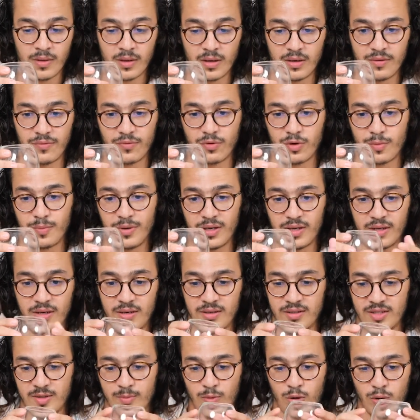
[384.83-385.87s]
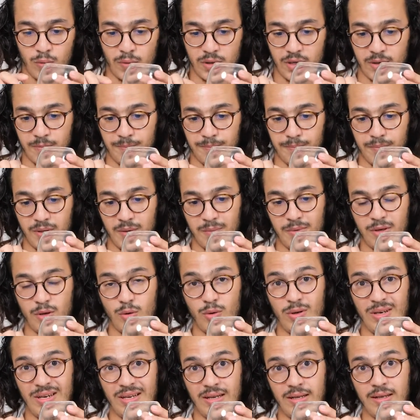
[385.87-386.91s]
If you're making a small one, maybe
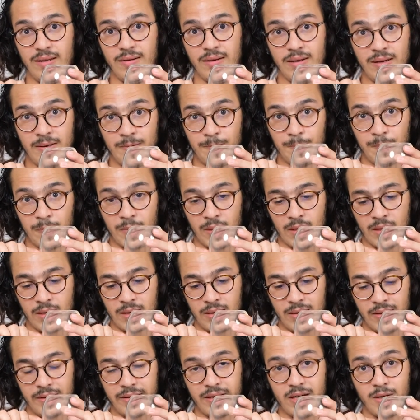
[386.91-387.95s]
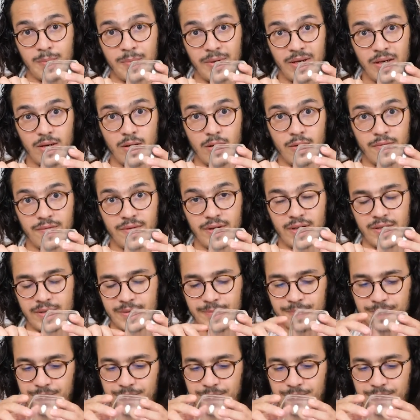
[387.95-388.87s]
you need a little bit of it.